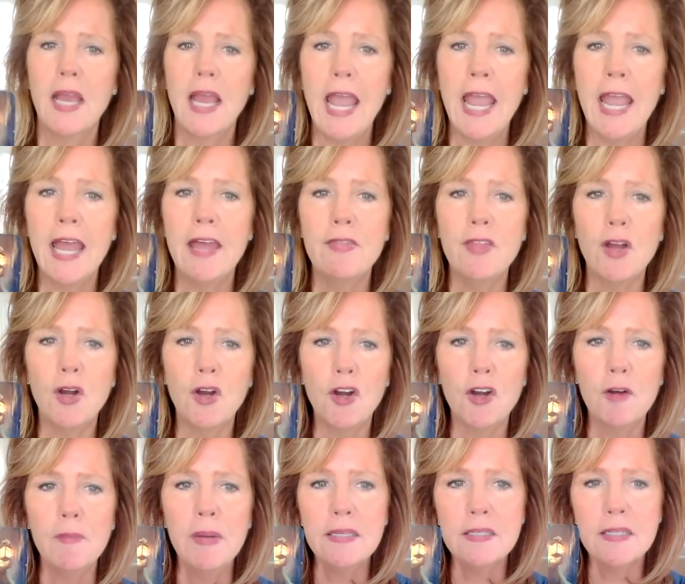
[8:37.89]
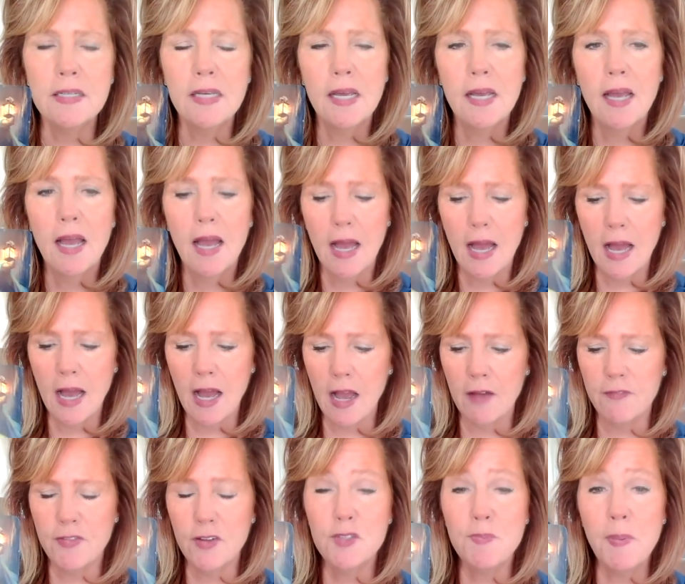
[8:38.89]
and the Hermit. Uh,
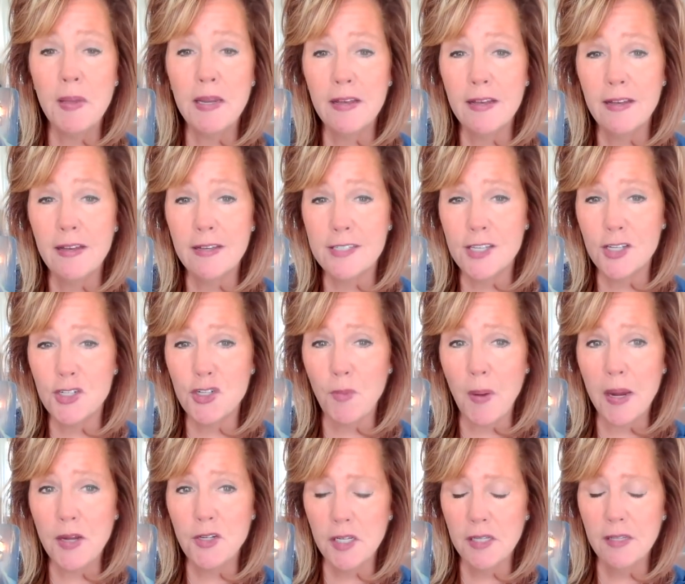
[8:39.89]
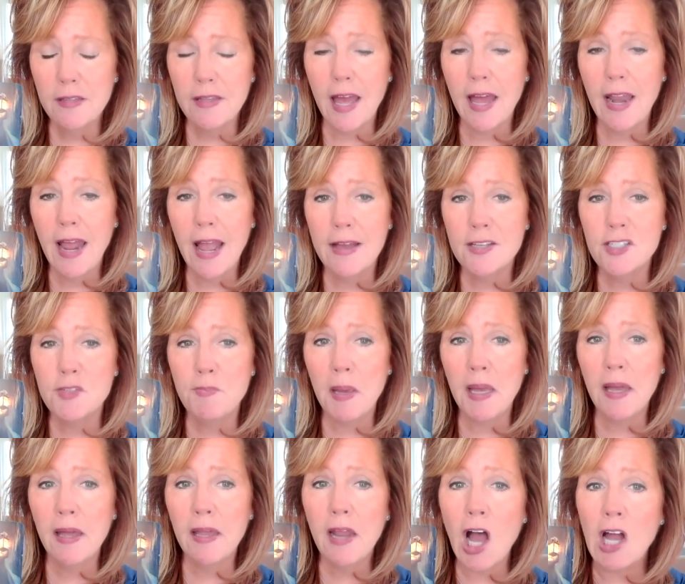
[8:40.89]
if there's been a situation that has
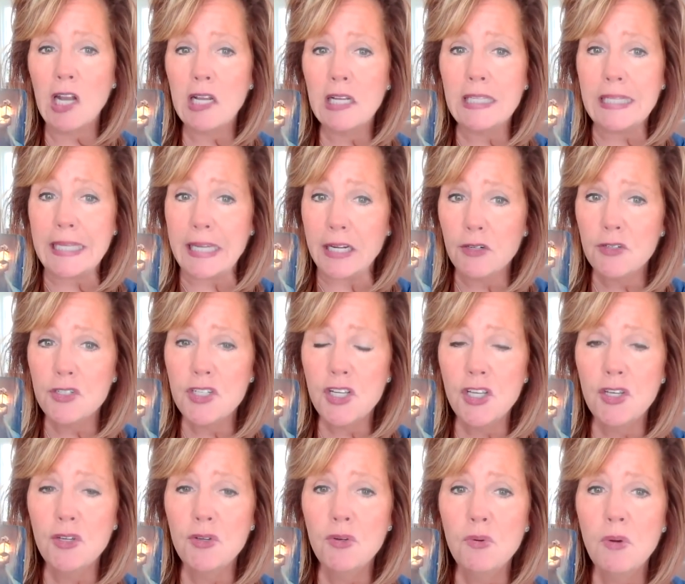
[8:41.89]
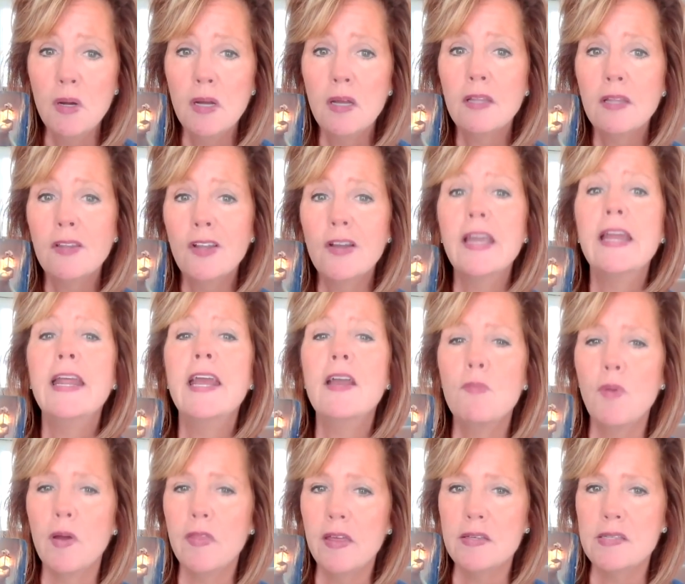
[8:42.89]
been unclear to you, look at him
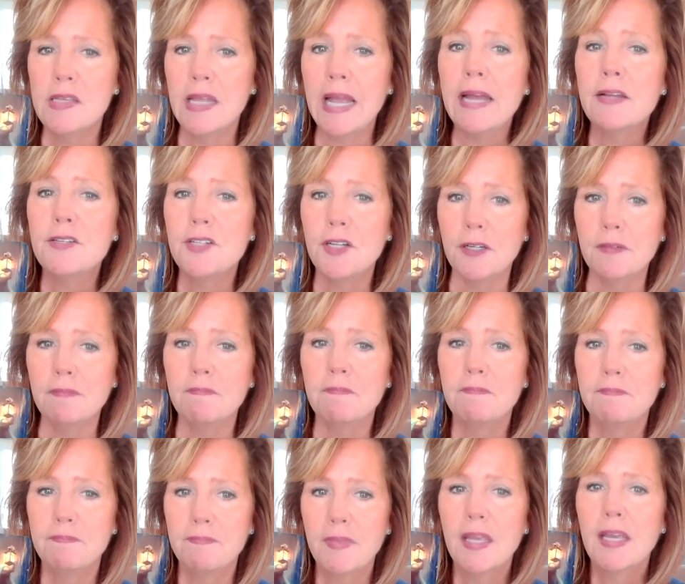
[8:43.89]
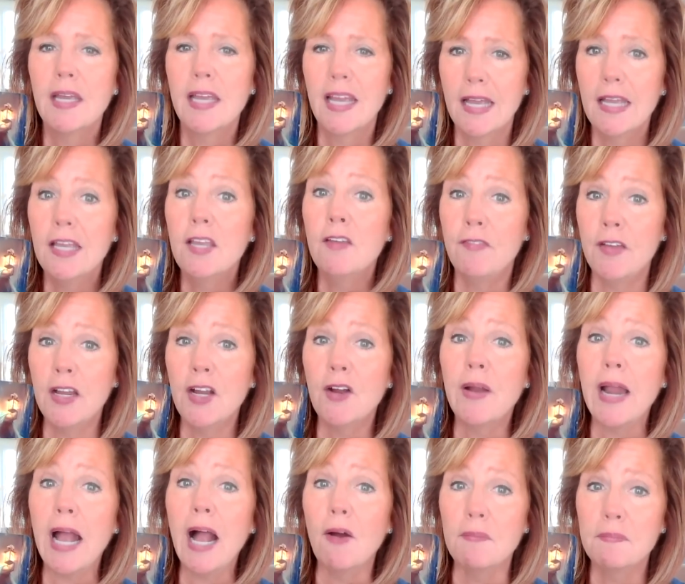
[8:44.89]
with his lantern. You figure it
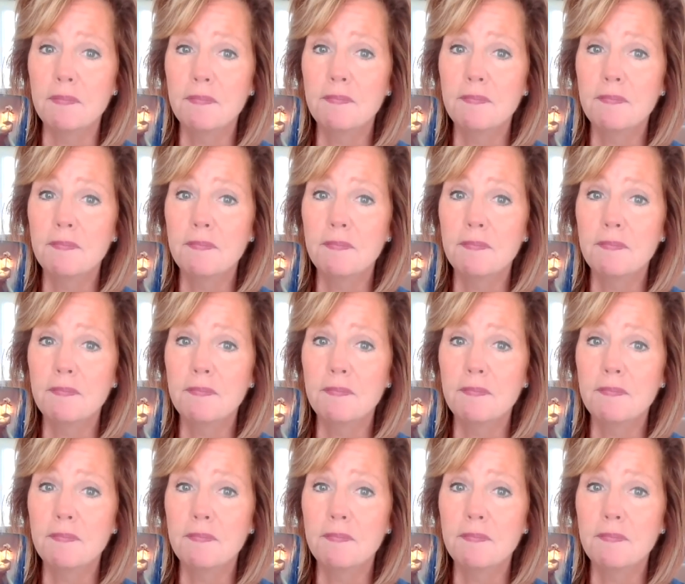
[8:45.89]
out.